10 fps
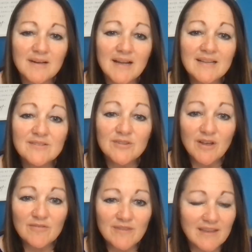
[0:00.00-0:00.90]
I
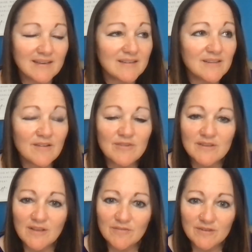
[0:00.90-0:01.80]
love that. I love it,
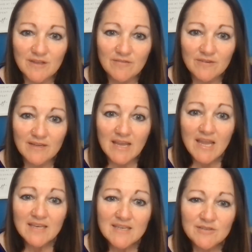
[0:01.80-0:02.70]
love it, love it.
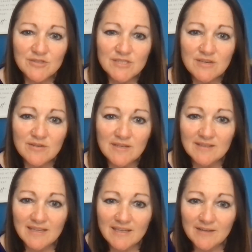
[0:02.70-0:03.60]
Now, just on a
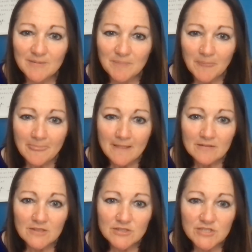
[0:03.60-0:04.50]

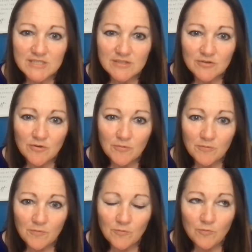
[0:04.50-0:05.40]

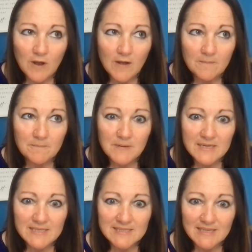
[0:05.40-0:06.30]
logistical
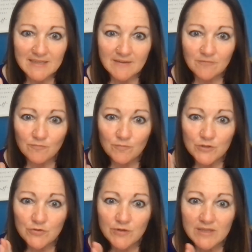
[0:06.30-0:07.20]
piece, like
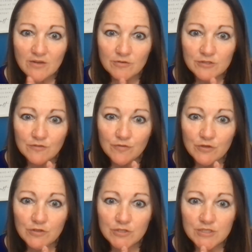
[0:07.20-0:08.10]
during those
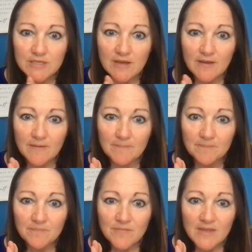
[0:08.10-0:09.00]
first in
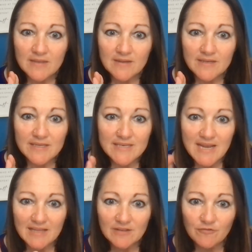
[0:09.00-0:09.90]

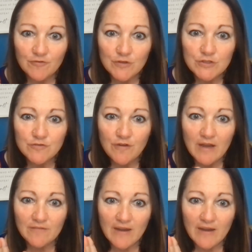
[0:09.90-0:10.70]
the first 5